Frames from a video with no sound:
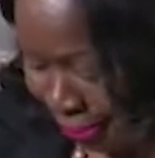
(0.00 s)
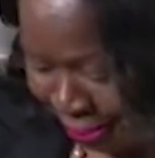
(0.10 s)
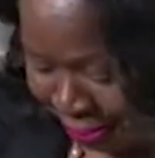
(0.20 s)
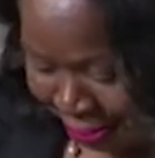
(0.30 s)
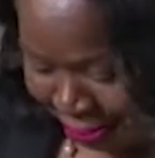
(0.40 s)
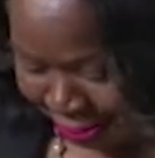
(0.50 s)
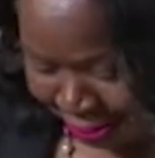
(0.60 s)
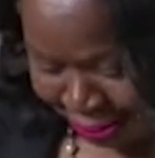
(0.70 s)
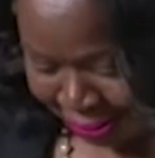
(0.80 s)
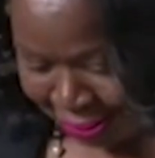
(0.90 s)

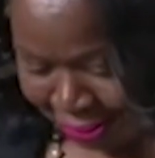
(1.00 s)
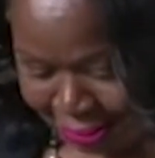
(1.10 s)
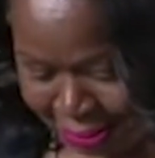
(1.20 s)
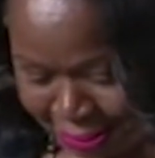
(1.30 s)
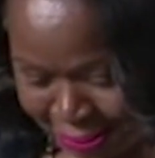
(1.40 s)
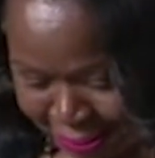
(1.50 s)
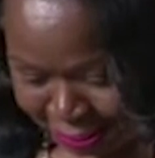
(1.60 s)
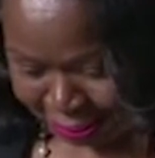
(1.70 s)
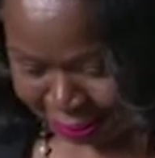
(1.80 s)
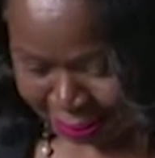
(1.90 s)

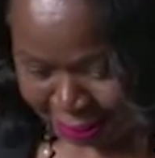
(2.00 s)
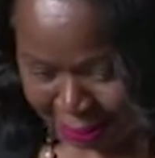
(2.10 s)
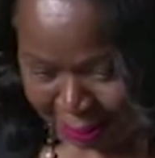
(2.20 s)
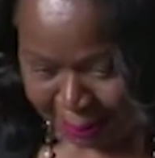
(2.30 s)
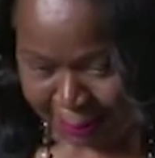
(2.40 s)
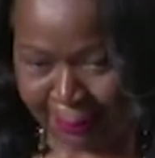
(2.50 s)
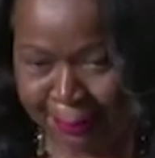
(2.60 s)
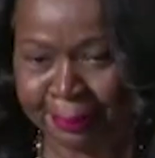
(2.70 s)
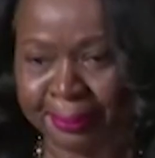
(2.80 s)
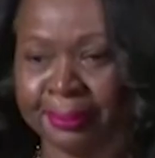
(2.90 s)

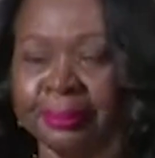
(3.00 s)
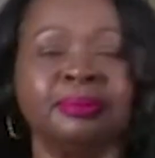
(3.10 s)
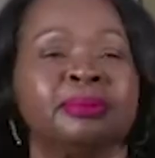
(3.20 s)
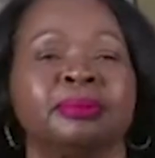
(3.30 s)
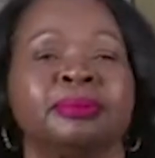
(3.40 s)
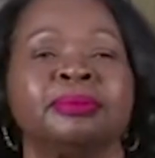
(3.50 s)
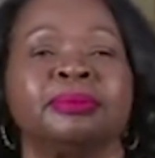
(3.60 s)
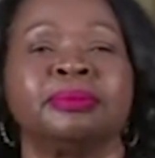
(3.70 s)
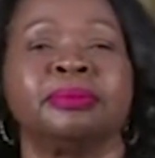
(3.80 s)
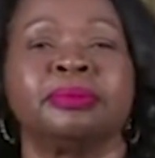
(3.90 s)

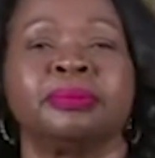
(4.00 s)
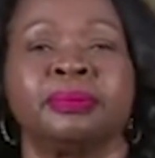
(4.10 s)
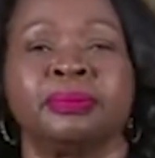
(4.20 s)
[no speech]